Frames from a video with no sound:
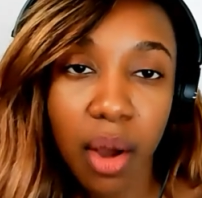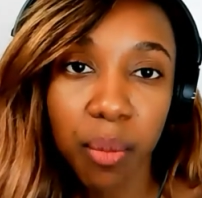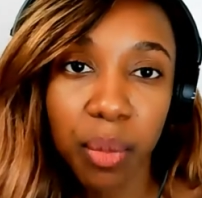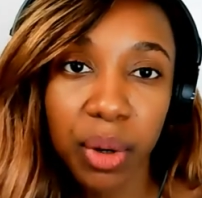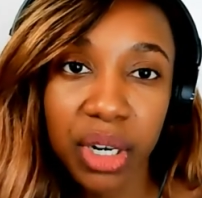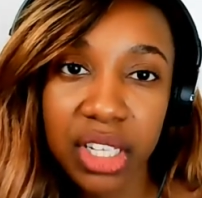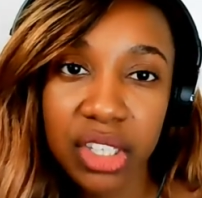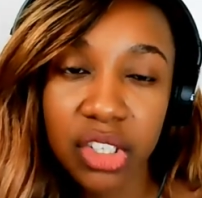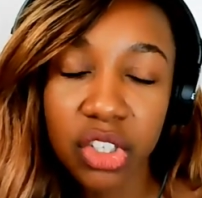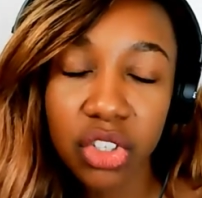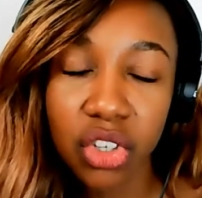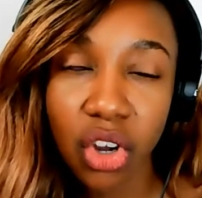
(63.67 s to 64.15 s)

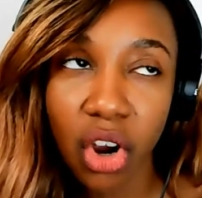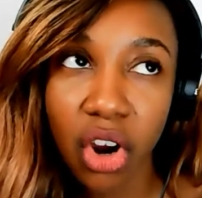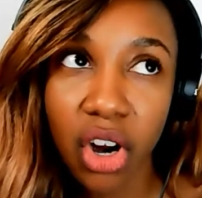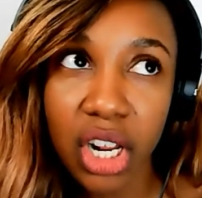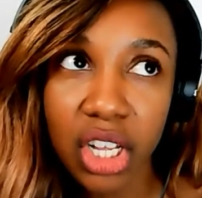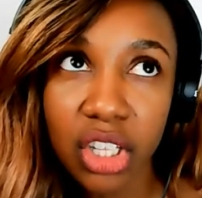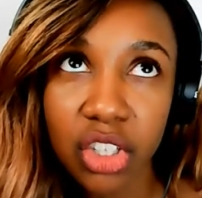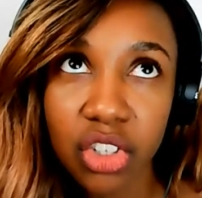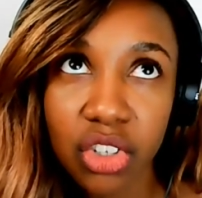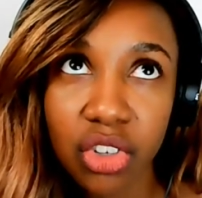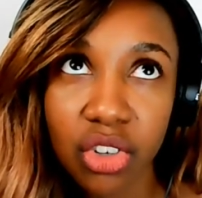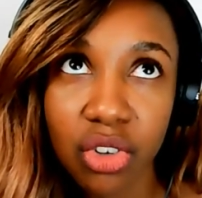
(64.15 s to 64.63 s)
but it's
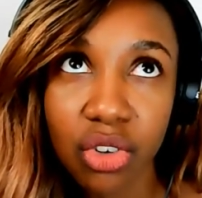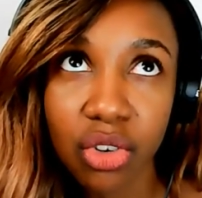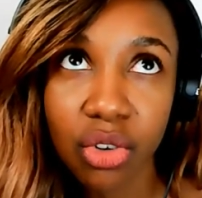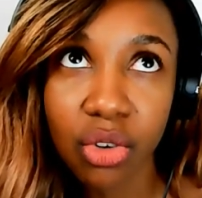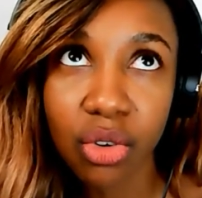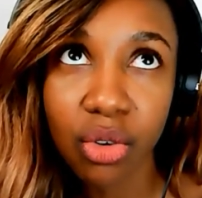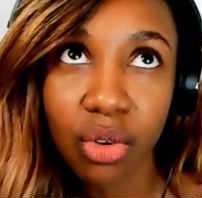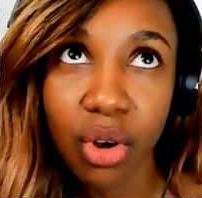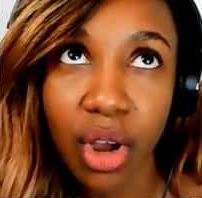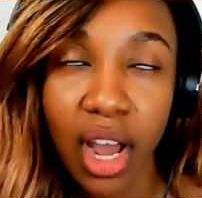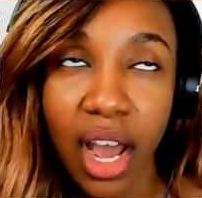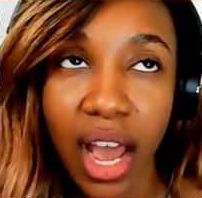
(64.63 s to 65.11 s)
starting
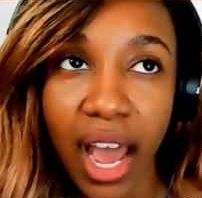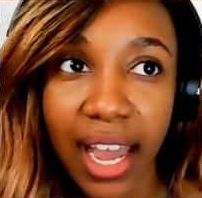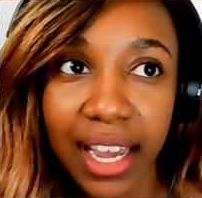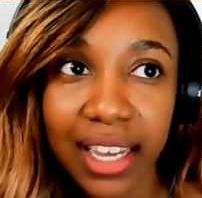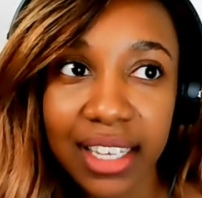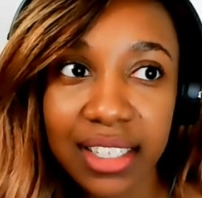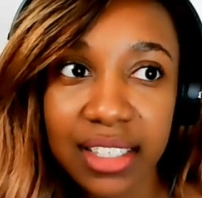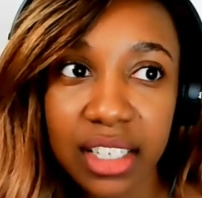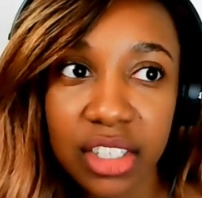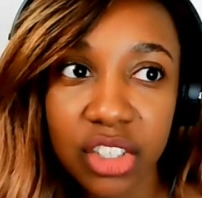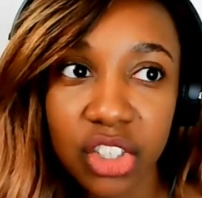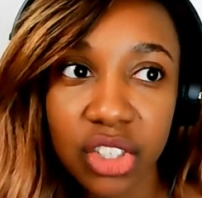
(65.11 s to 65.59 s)
to i
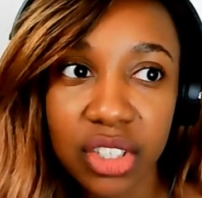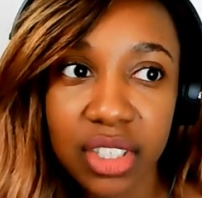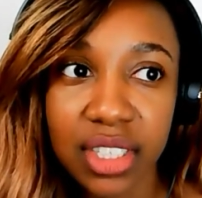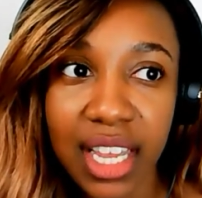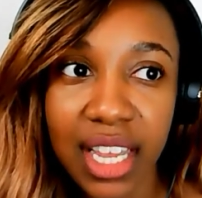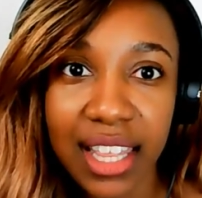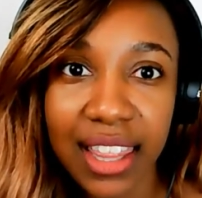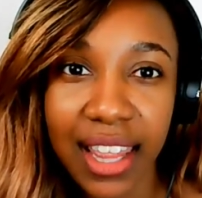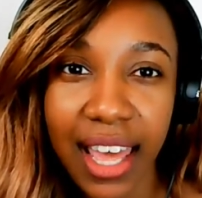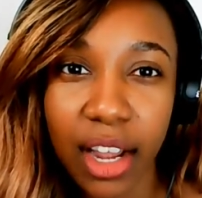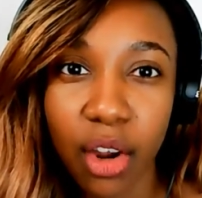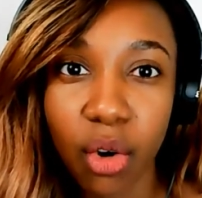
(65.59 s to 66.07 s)
guess i should
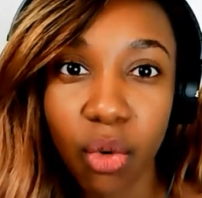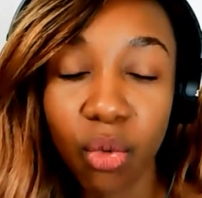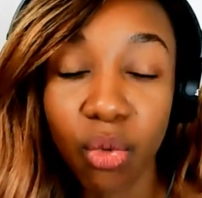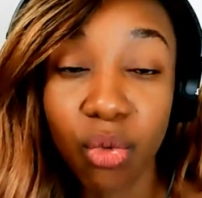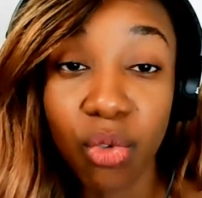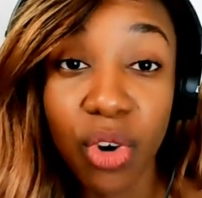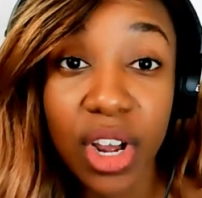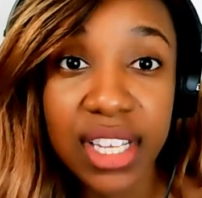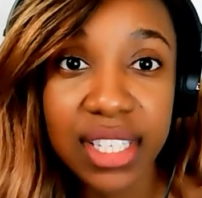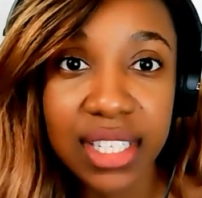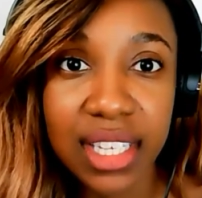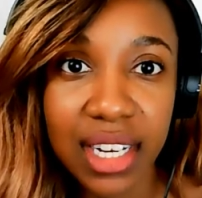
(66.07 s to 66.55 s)
say like
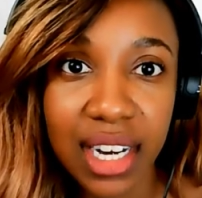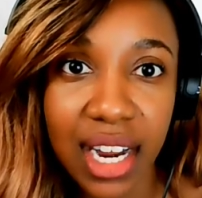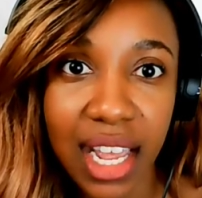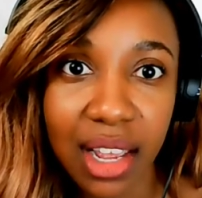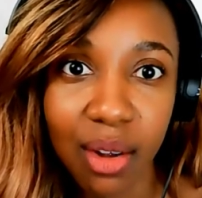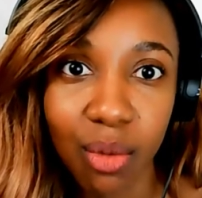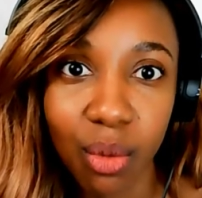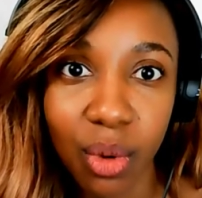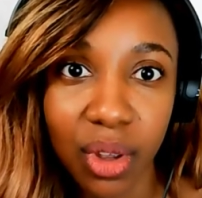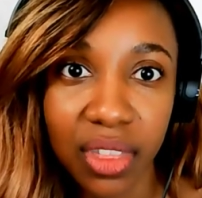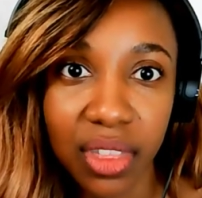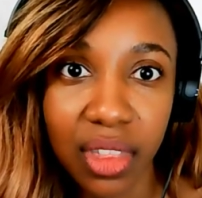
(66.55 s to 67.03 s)

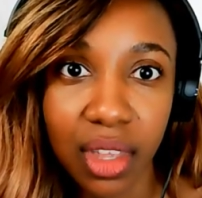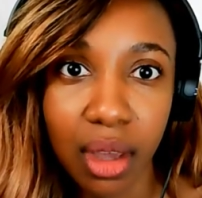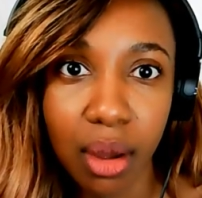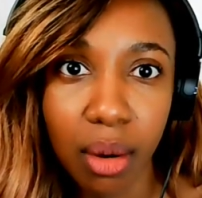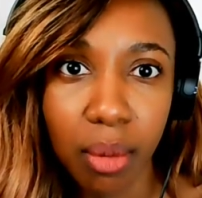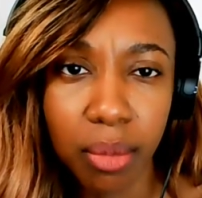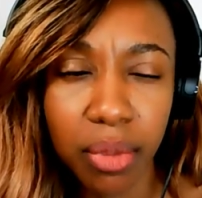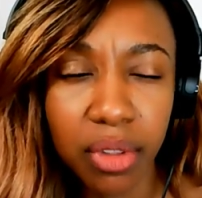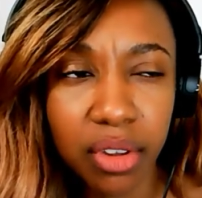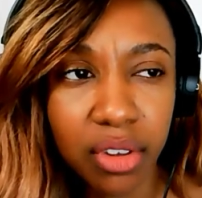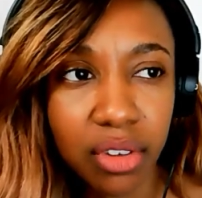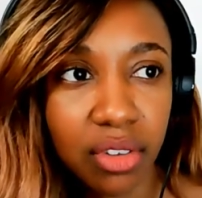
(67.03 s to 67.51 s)
resonate with
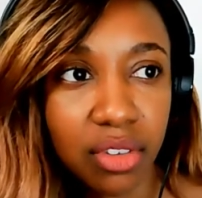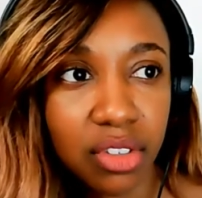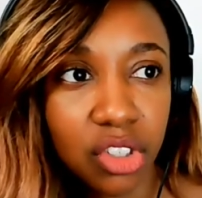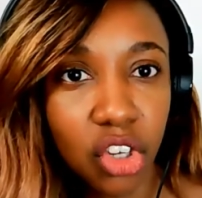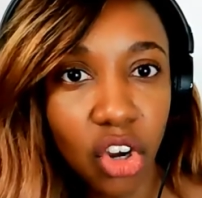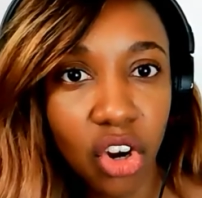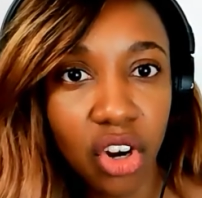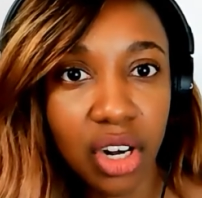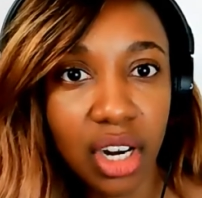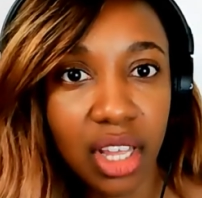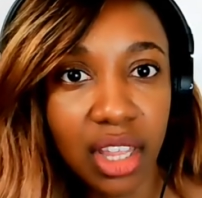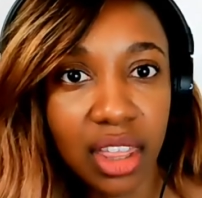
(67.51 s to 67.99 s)
them they're
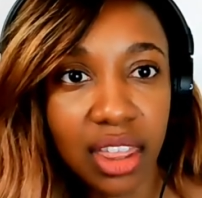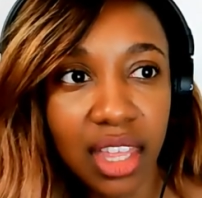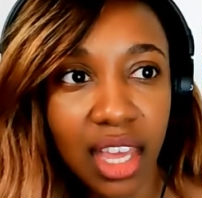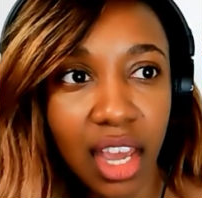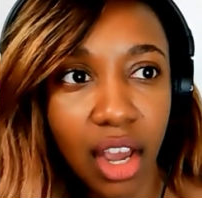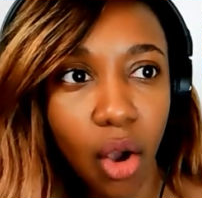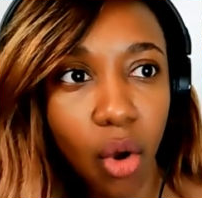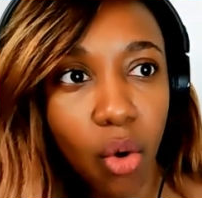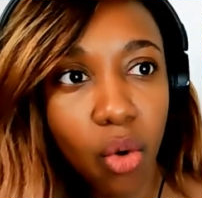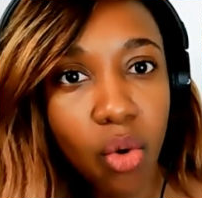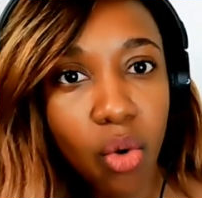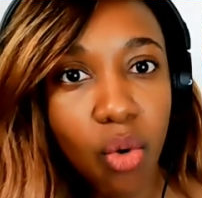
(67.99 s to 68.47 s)
starting to
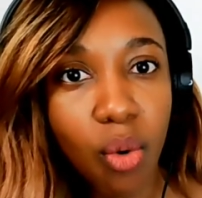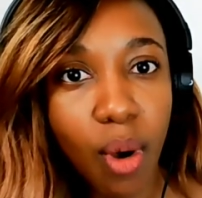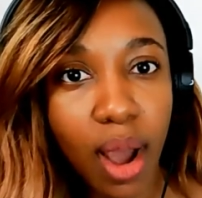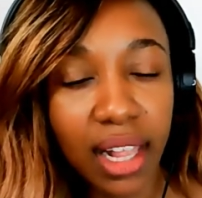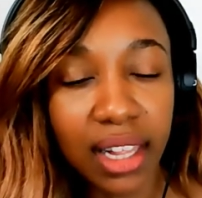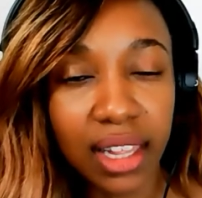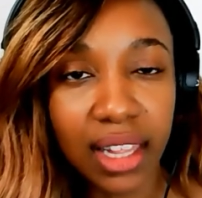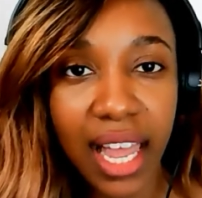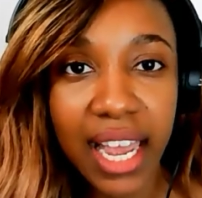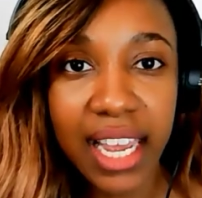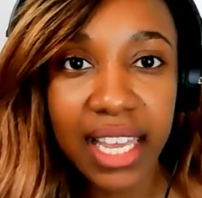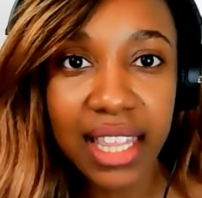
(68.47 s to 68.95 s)
think oh
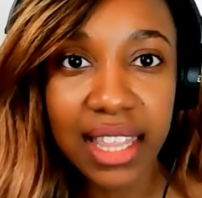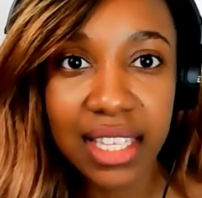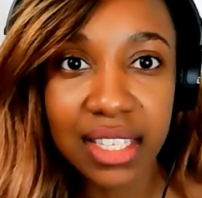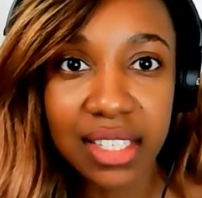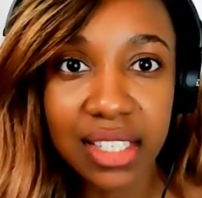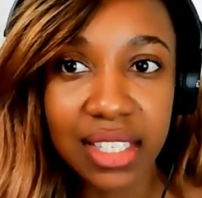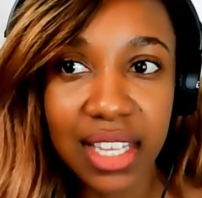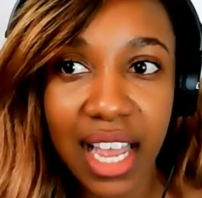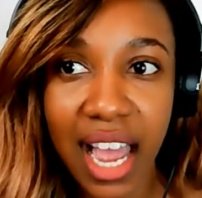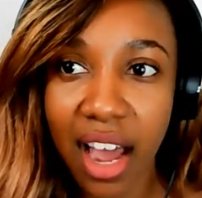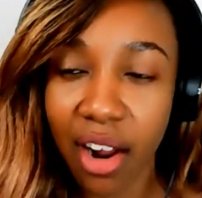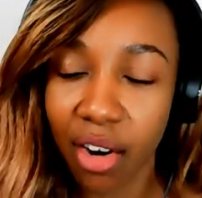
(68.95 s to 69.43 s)
i like
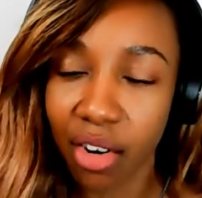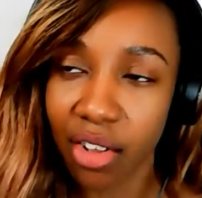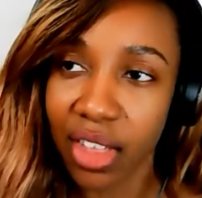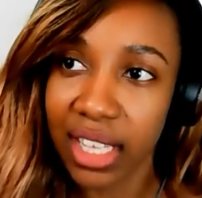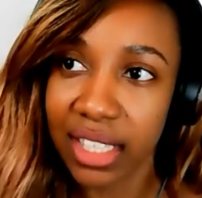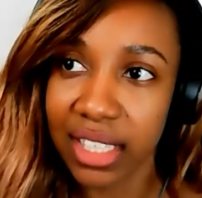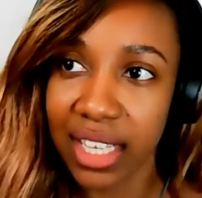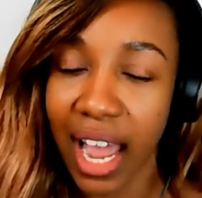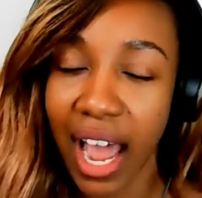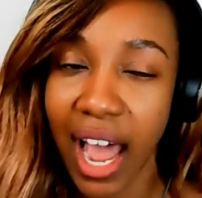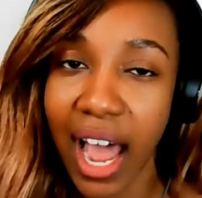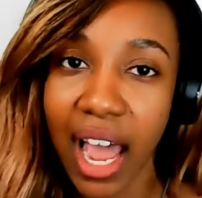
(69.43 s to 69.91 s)
this sound or
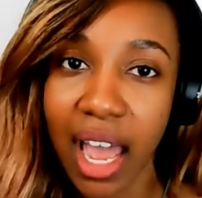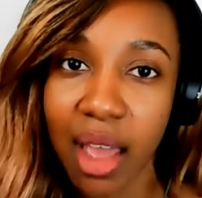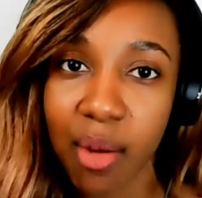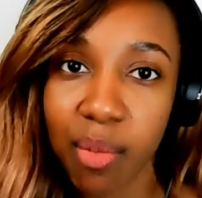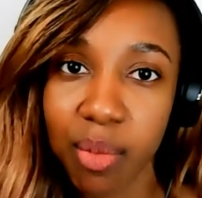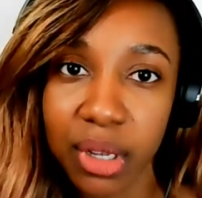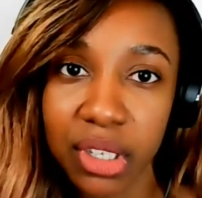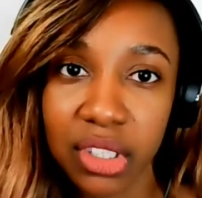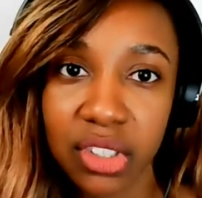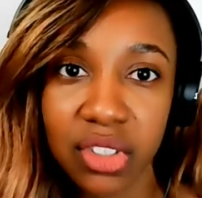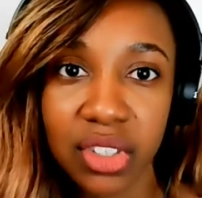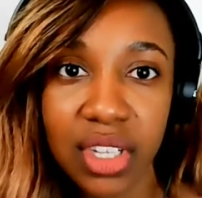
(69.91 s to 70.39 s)
that's a high
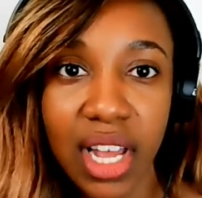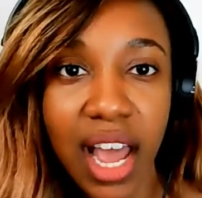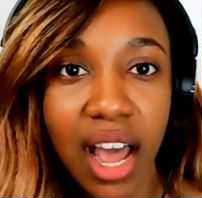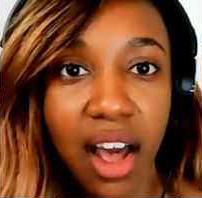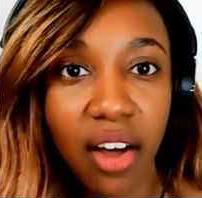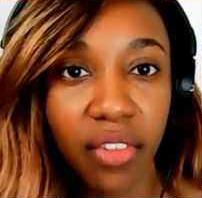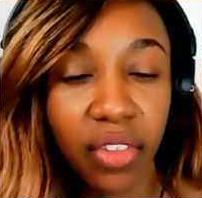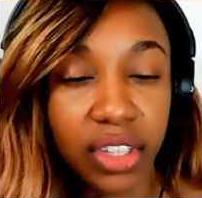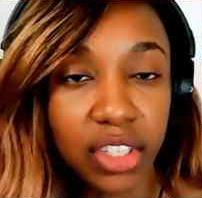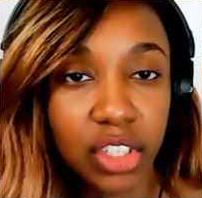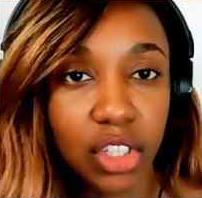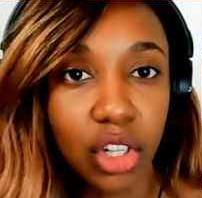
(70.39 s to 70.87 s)
pitch
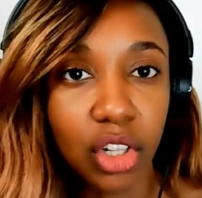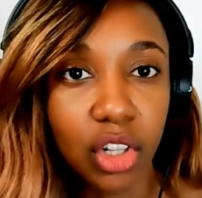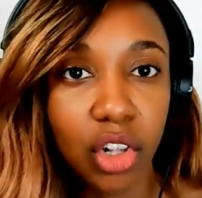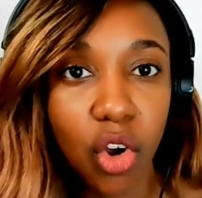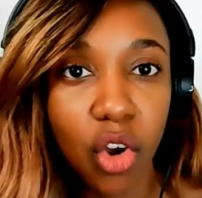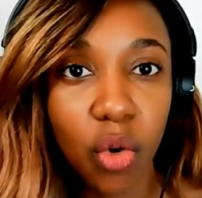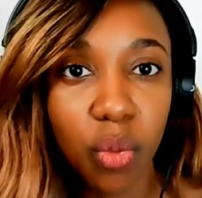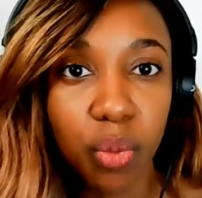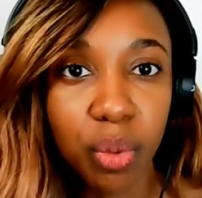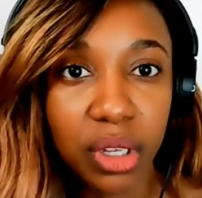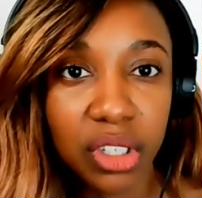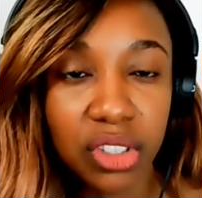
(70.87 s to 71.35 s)
sound that's a
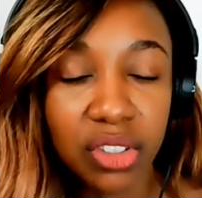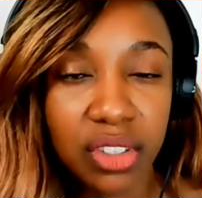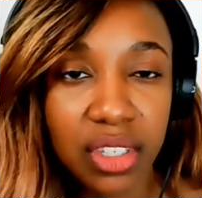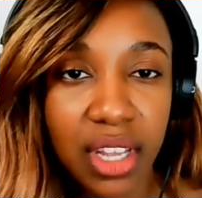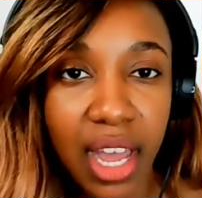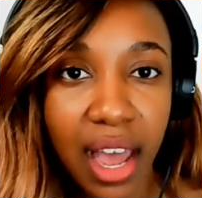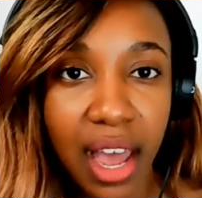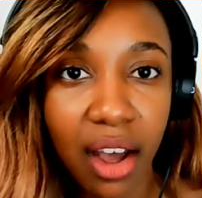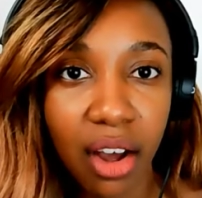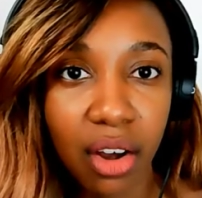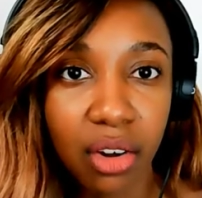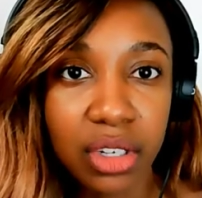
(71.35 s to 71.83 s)
low pitch
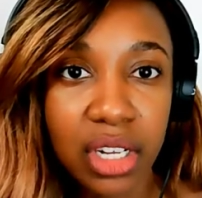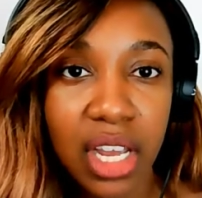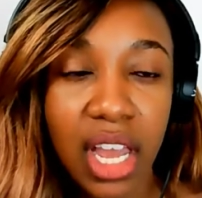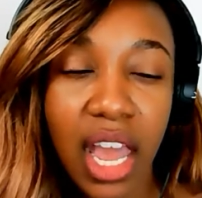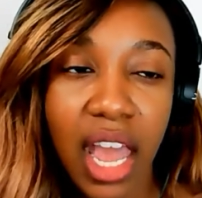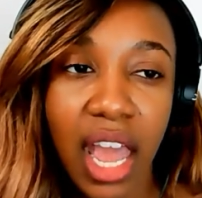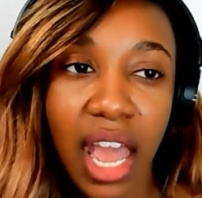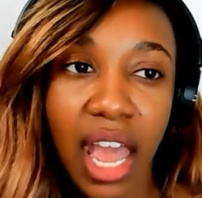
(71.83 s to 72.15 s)
sound